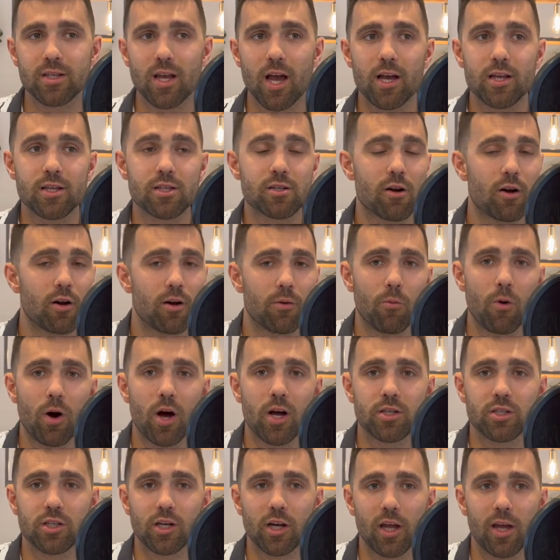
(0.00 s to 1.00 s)
I started
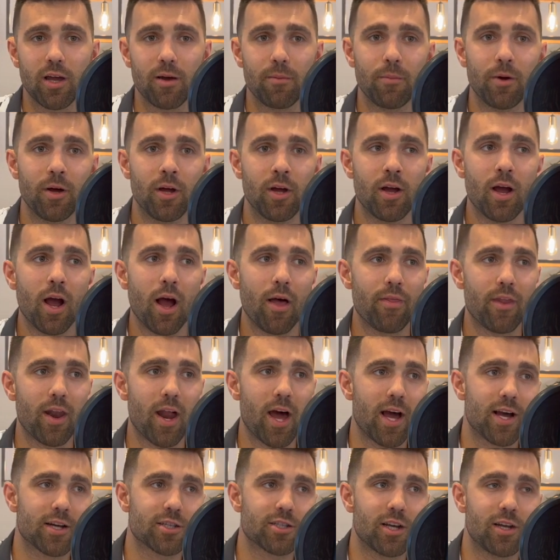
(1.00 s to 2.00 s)
watching him, and then
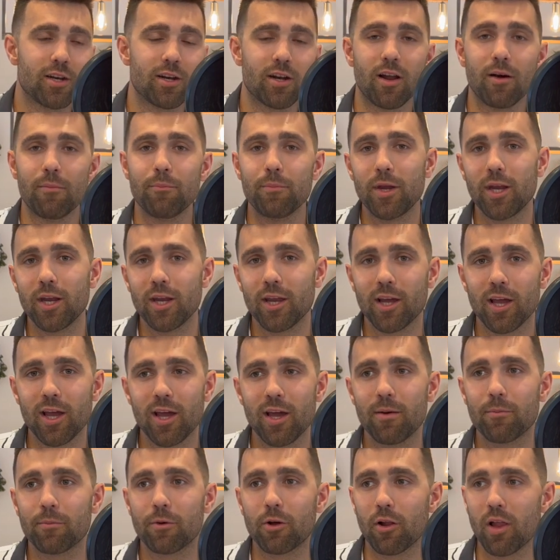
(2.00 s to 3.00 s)
I actually ended up meeting
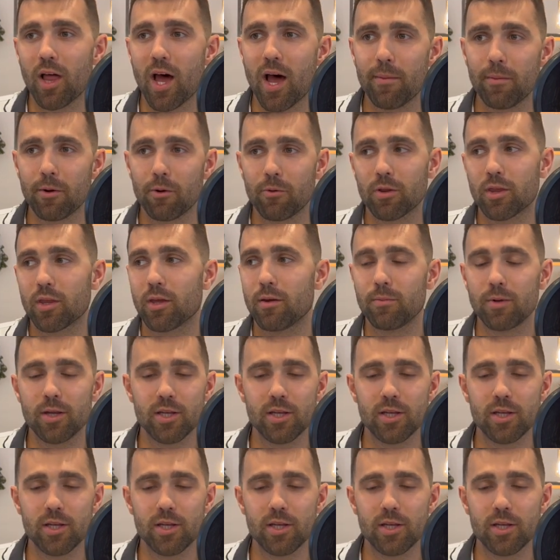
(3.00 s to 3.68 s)
him, collabing with him.